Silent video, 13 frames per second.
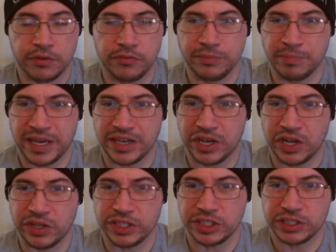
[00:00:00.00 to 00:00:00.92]
What might
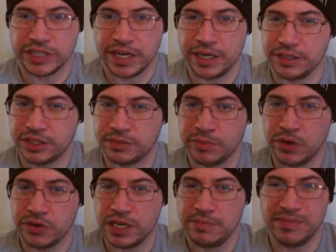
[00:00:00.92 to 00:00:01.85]
call it kind of
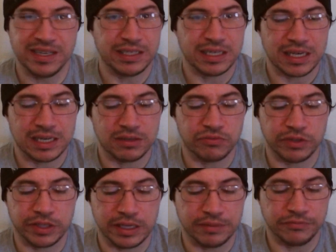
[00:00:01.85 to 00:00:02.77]
smoky, but I don't
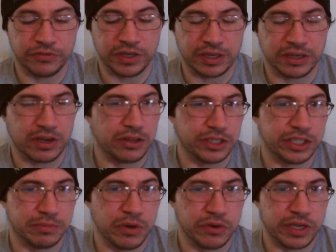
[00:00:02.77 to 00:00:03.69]
really want to call it
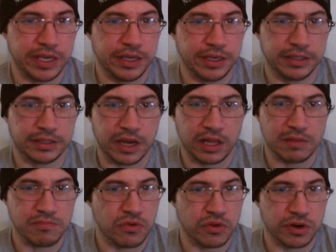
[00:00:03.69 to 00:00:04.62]
smoky. I'd call
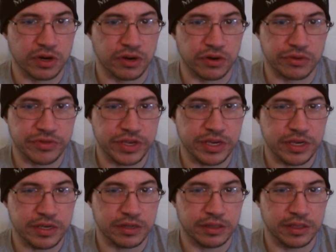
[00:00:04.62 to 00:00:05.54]
it more
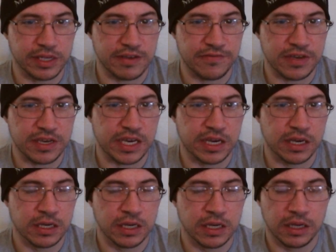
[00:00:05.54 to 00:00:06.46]
earthy, leafy,
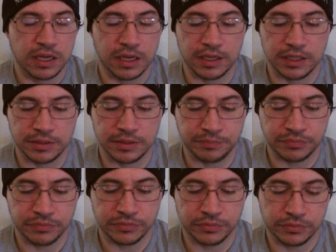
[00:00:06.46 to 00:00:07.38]
kind
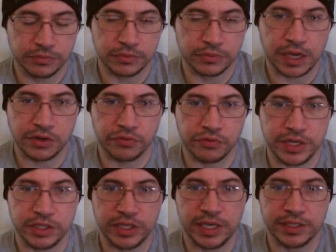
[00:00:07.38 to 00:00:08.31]
of
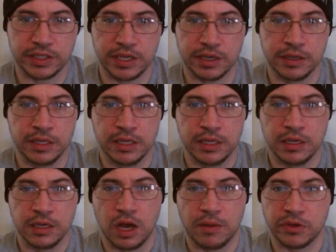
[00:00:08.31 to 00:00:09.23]
green tasting.
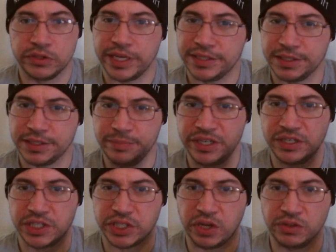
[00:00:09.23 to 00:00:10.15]
Almost has a bit
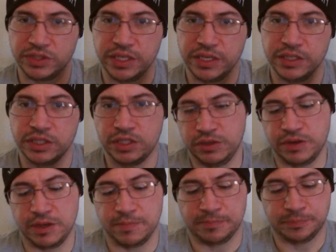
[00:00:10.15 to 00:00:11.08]
of saltiness
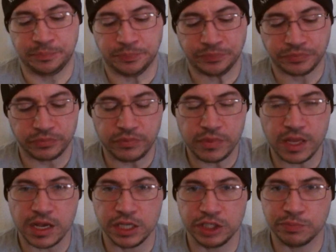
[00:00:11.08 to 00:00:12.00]
to it.
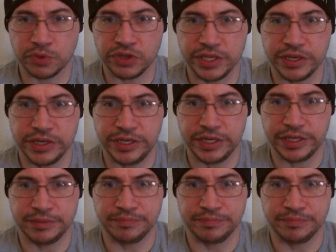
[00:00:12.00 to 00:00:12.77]
It's pretty good.